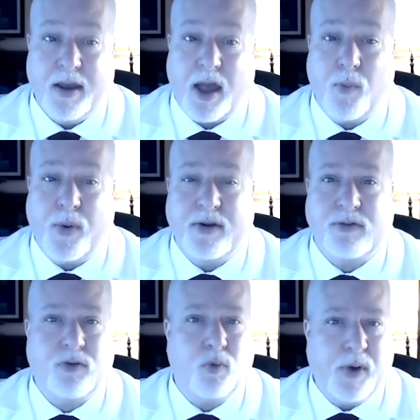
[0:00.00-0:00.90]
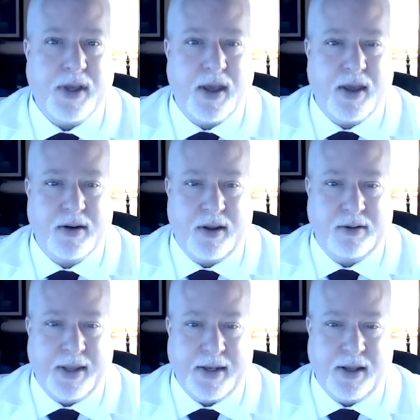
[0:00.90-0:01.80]
I witnessed the weekend
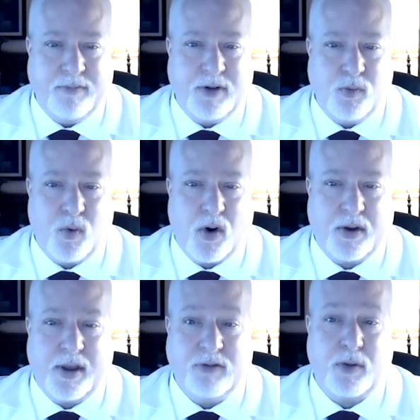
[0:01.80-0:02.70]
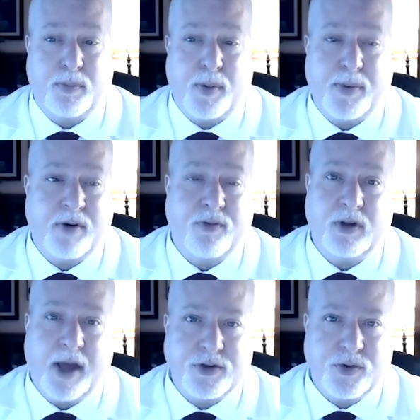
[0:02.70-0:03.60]
and late evening work as they prepare for
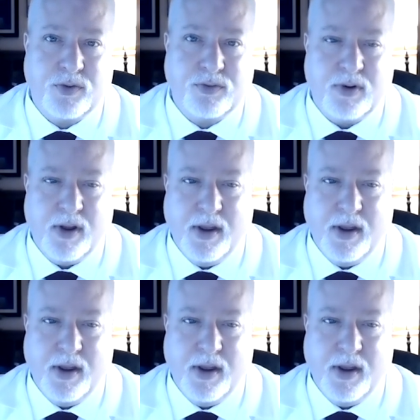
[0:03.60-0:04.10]
lectures,